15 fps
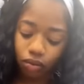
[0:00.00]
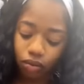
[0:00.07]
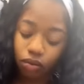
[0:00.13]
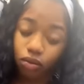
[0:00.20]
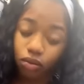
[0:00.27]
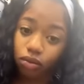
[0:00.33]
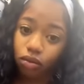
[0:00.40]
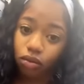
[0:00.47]

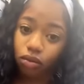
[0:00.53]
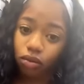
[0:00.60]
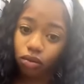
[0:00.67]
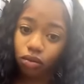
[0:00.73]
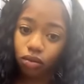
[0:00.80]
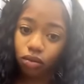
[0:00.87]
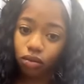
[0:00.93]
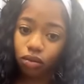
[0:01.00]

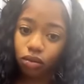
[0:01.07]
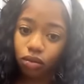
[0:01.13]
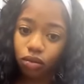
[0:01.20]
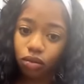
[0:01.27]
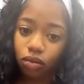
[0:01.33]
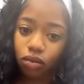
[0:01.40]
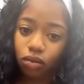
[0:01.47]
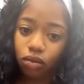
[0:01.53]

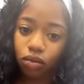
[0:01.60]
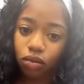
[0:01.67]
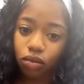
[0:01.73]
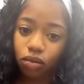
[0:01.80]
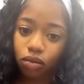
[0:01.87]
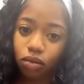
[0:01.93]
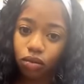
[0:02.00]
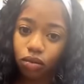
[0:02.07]

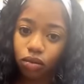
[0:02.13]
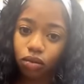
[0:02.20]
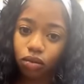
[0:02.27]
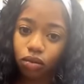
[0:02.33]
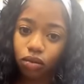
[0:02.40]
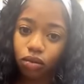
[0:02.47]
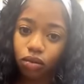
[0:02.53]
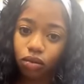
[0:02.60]

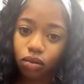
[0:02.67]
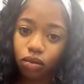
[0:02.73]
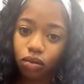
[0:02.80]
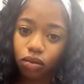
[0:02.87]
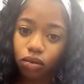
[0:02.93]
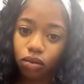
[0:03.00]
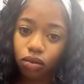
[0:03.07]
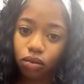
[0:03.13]

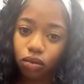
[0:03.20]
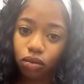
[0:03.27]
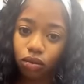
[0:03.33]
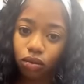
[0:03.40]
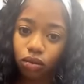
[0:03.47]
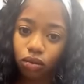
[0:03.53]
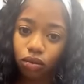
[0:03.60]
[no speech]